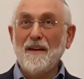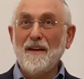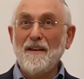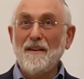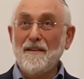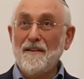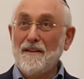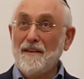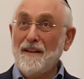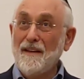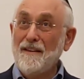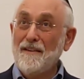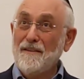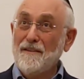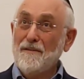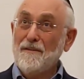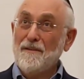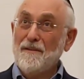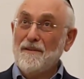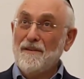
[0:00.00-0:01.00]
and
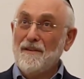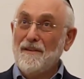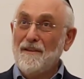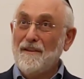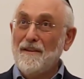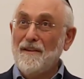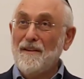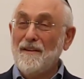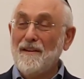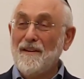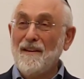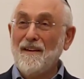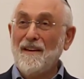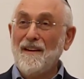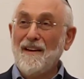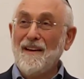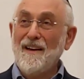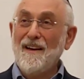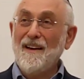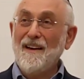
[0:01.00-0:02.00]
that's a
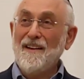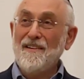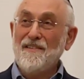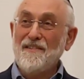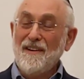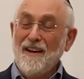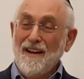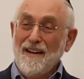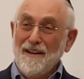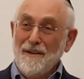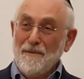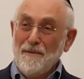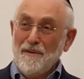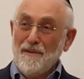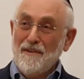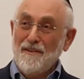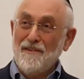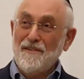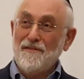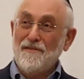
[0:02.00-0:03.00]
shala
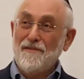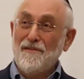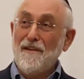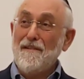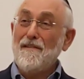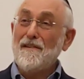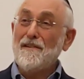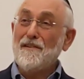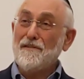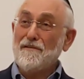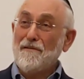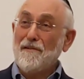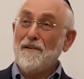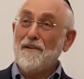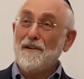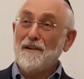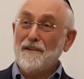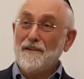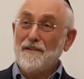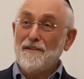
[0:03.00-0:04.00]
which is very
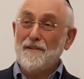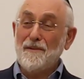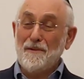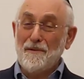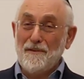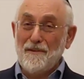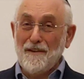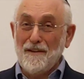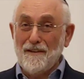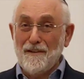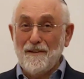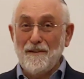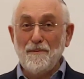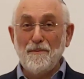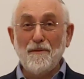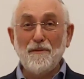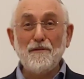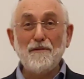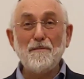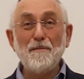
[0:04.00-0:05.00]
strongly associated
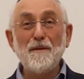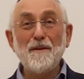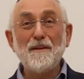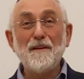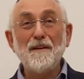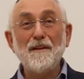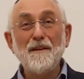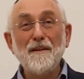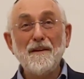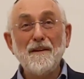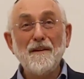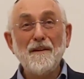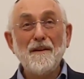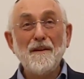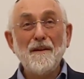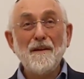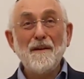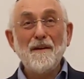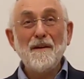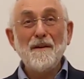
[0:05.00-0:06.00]
with Shmita.
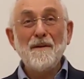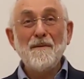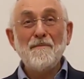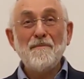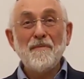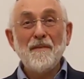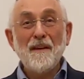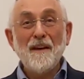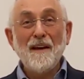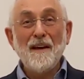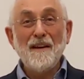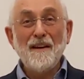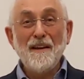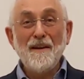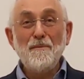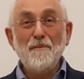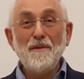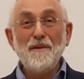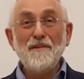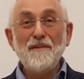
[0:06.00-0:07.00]
And
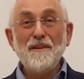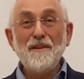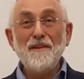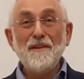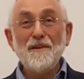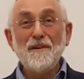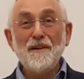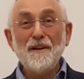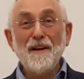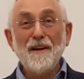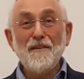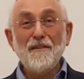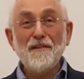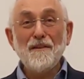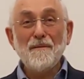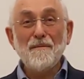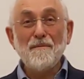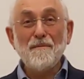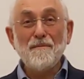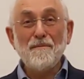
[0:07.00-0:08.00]
then we'll see the
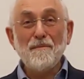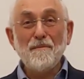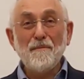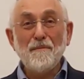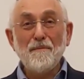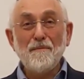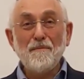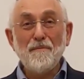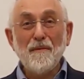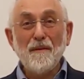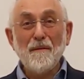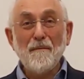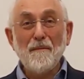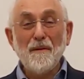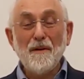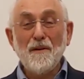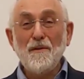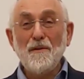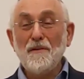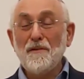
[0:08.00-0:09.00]
connection.
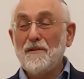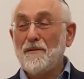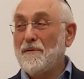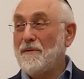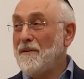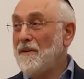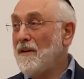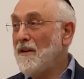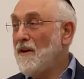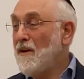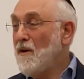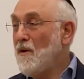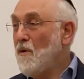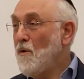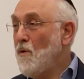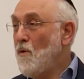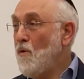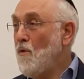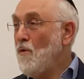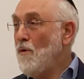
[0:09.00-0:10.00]
Because
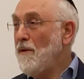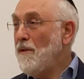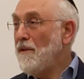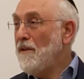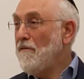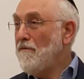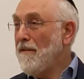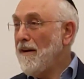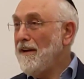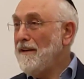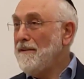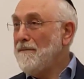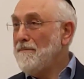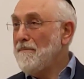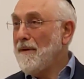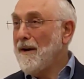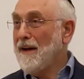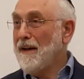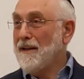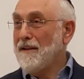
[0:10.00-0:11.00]
who in their right
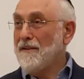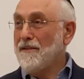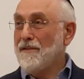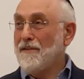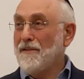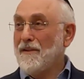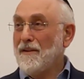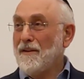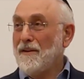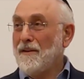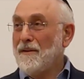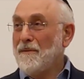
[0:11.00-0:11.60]
minds